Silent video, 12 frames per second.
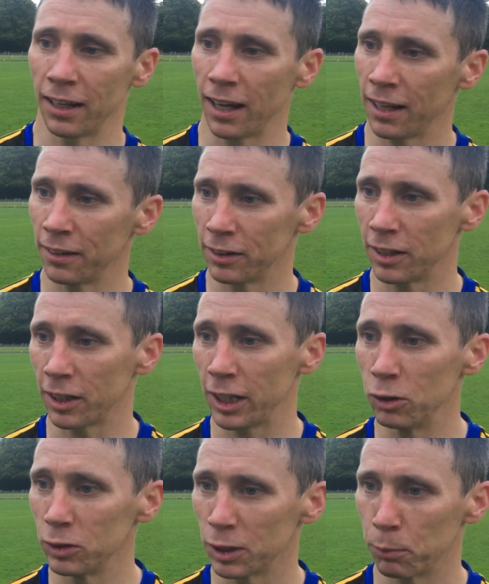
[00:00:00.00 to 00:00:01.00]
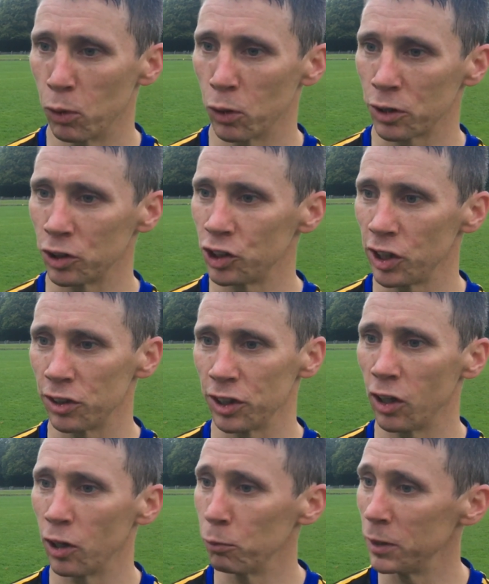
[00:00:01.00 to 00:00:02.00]
and the Cloone supporters cheering
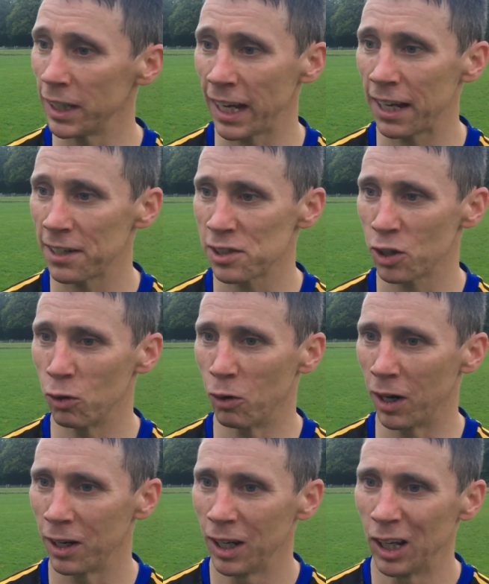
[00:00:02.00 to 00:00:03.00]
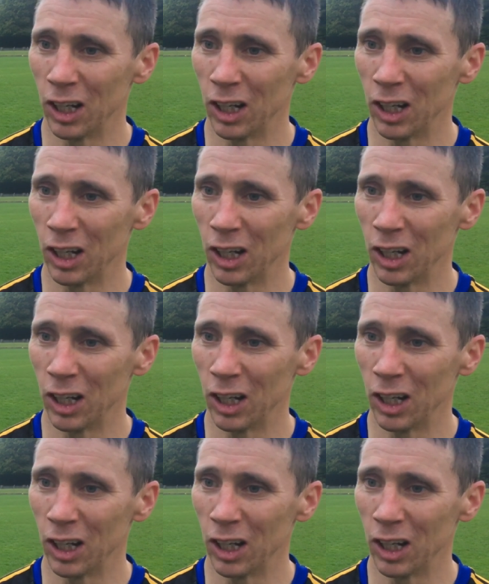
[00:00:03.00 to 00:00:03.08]
you on when you get a score.